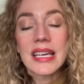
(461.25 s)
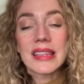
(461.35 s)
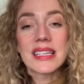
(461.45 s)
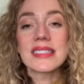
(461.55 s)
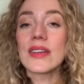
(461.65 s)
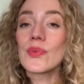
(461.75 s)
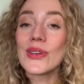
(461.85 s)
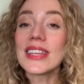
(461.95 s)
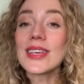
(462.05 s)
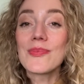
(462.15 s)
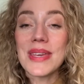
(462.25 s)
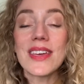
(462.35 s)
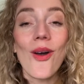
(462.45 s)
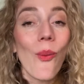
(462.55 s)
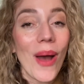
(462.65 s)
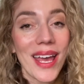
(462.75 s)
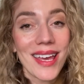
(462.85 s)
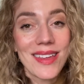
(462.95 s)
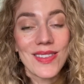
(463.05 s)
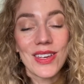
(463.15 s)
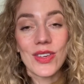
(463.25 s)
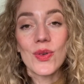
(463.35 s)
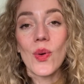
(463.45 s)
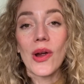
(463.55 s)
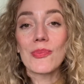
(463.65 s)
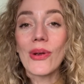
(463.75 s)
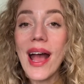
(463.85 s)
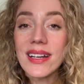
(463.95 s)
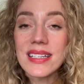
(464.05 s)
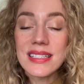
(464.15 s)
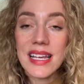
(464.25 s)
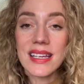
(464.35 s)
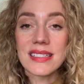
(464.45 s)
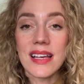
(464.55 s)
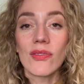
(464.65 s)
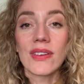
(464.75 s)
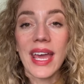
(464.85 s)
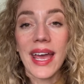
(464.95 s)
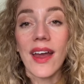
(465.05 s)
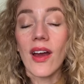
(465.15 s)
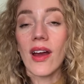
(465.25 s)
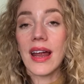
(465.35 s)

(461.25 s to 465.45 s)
This can really be a way that you are practicing self-care,